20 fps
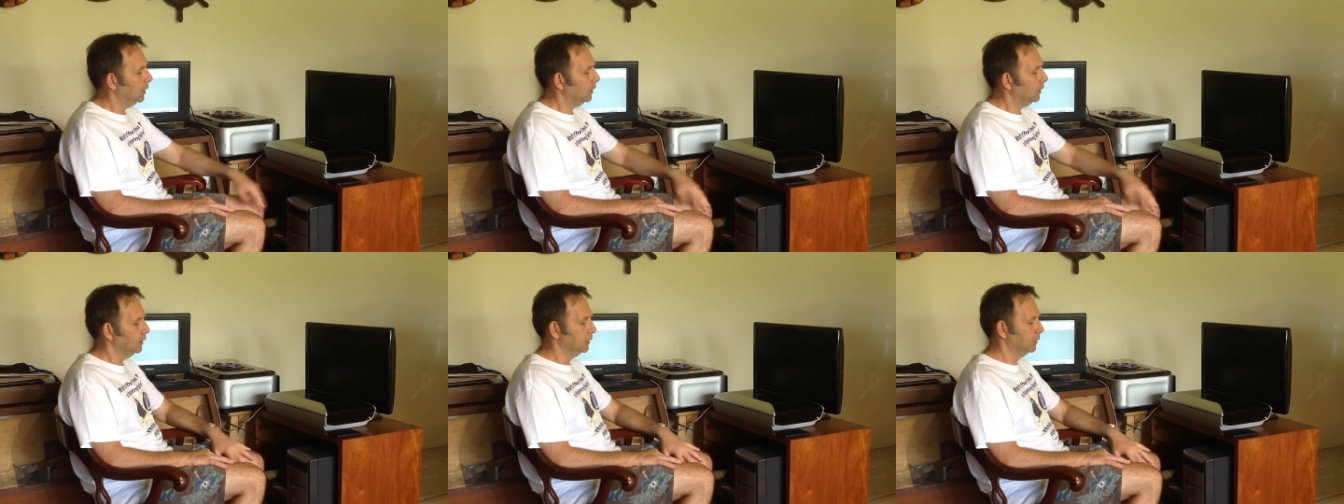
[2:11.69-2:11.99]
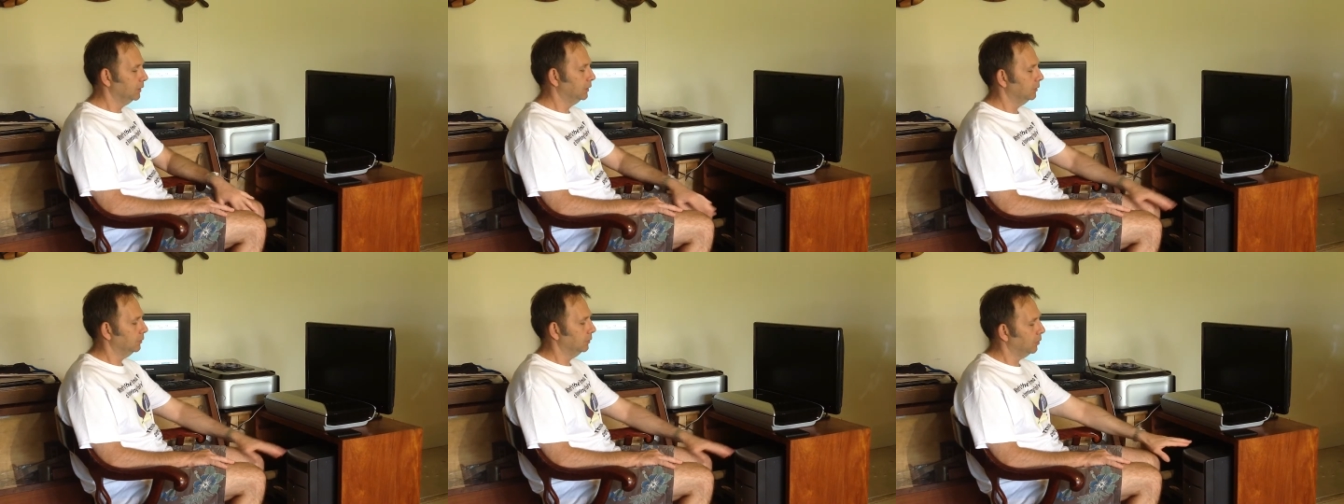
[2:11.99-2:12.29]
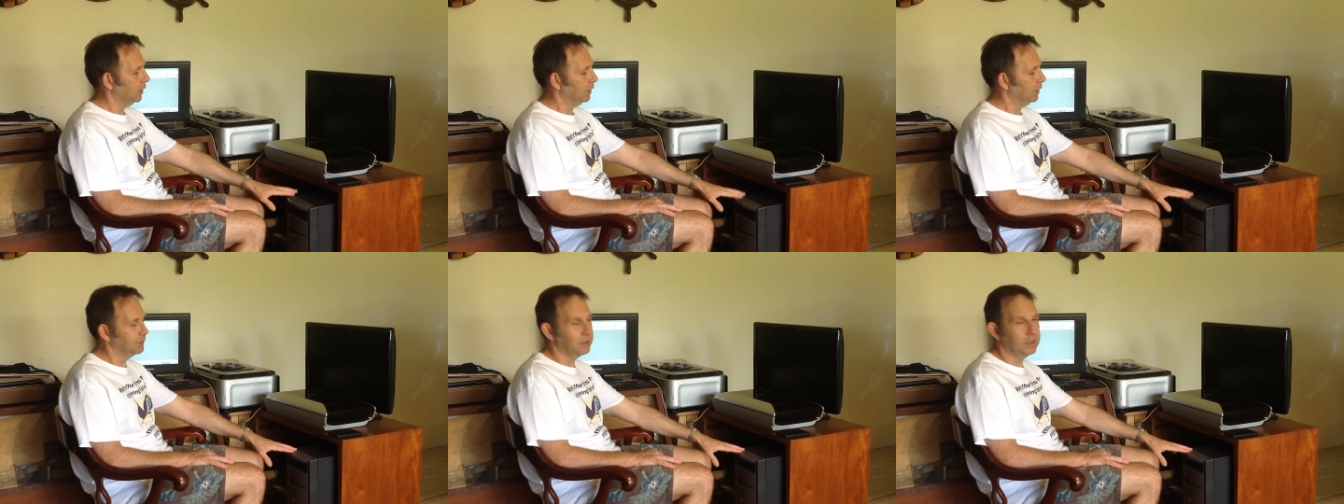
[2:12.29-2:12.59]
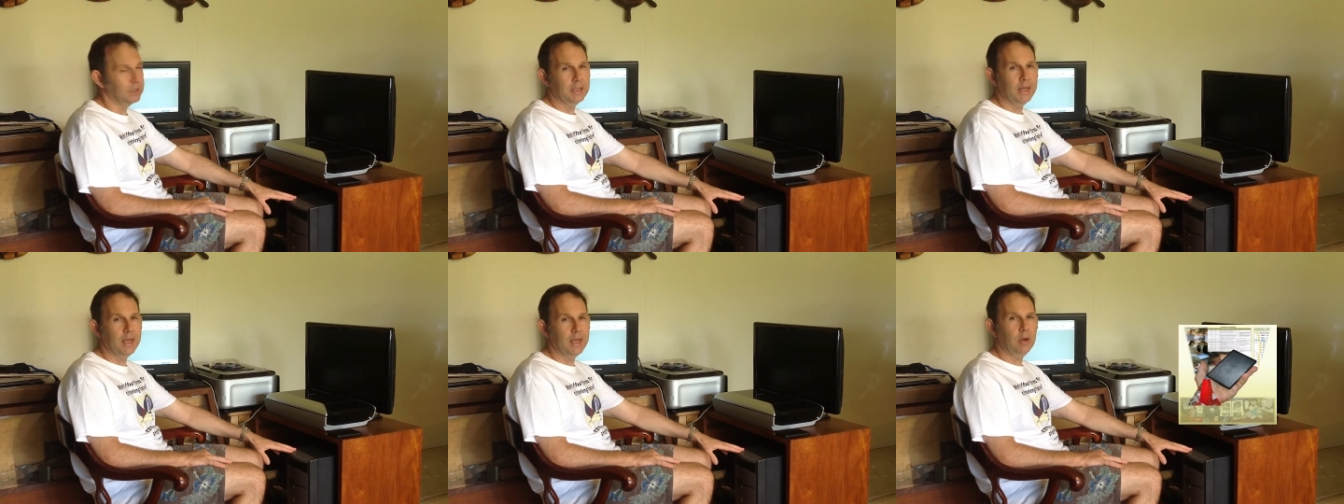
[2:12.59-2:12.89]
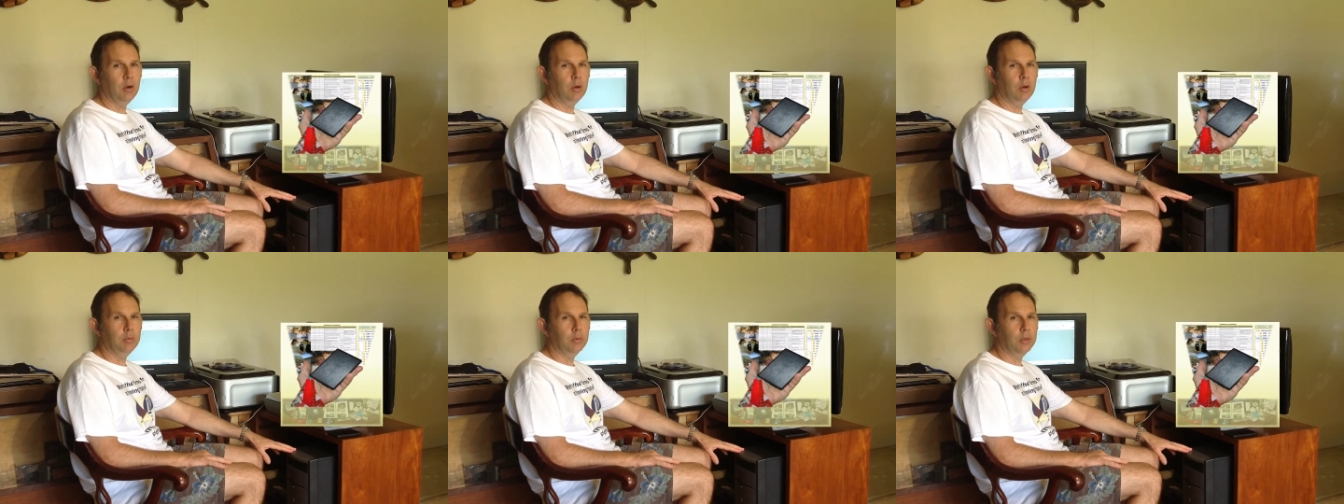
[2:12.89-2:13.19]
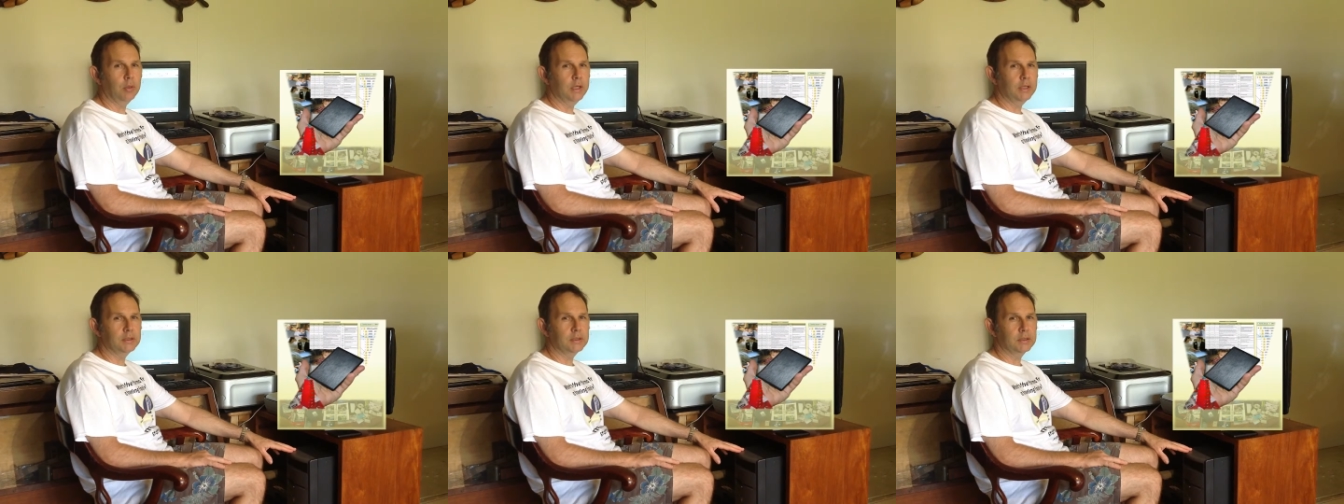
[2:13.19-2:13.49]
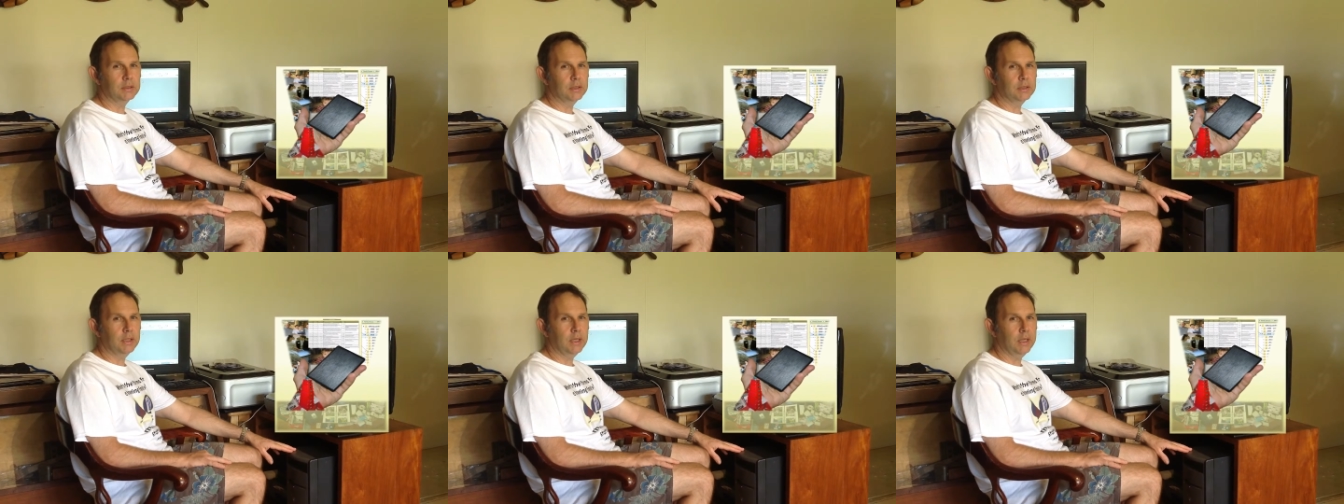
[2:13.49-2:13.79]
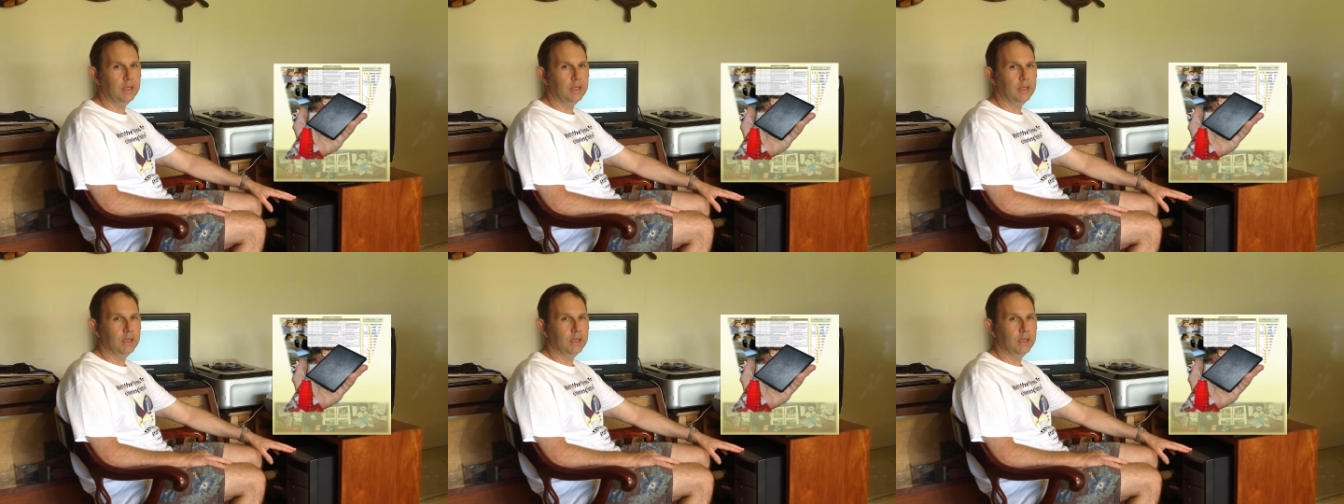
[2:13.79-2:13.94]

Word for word: And this PC now operates